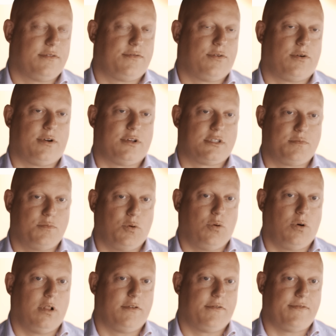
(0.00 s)
for a
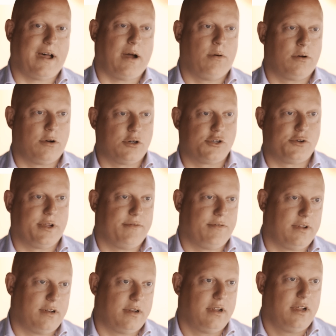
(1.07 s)
small
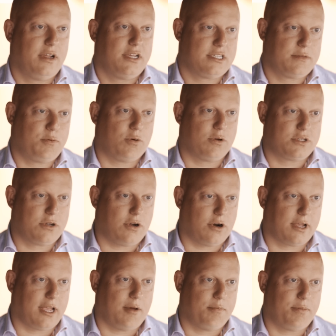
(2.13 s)
founder-driven sports car
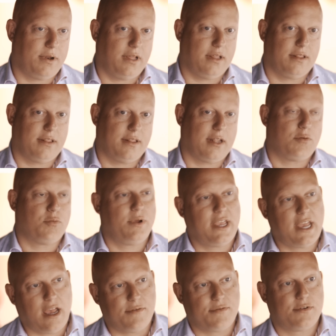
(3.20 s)
company that we
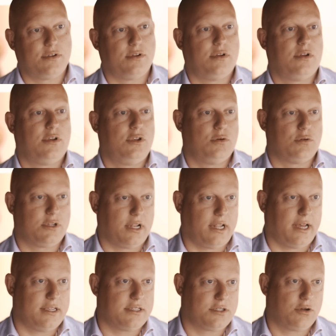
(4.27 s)
have to
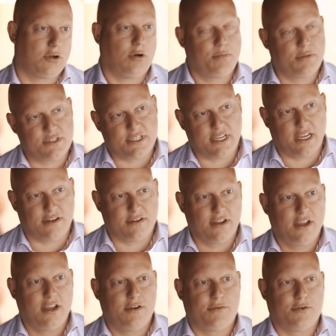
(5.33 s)
utilize to compensate
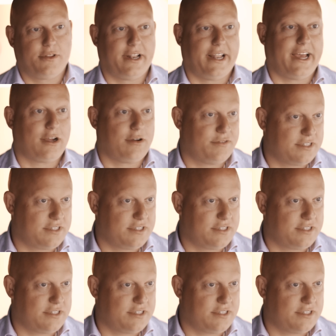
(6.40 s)
for the lack of